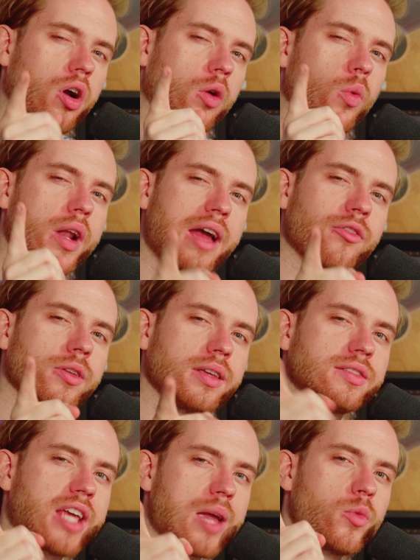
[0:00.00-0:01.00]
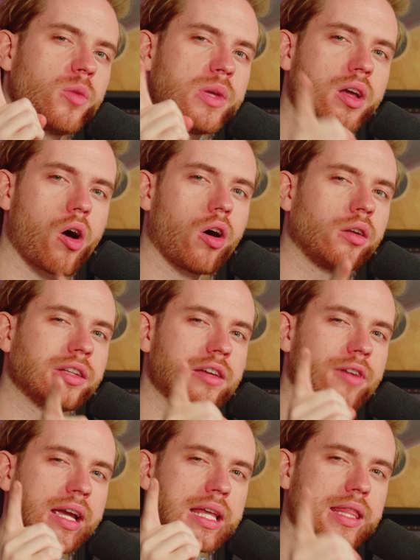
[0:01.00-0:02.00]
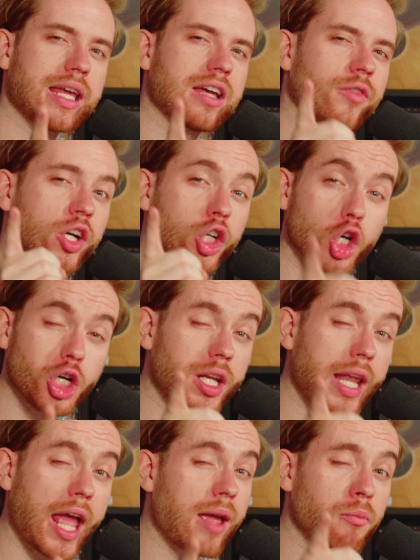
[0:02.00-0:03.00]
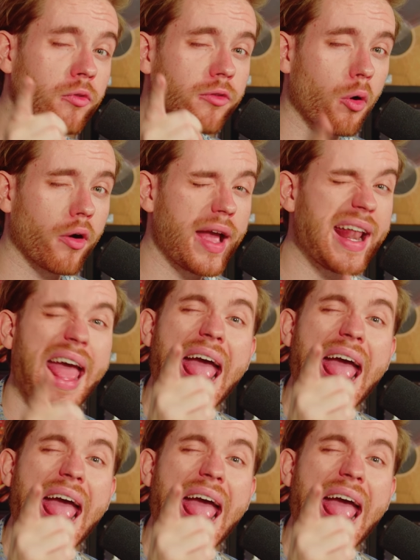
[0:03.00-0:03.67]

or whatever this game would be called if I could think of a good name for it?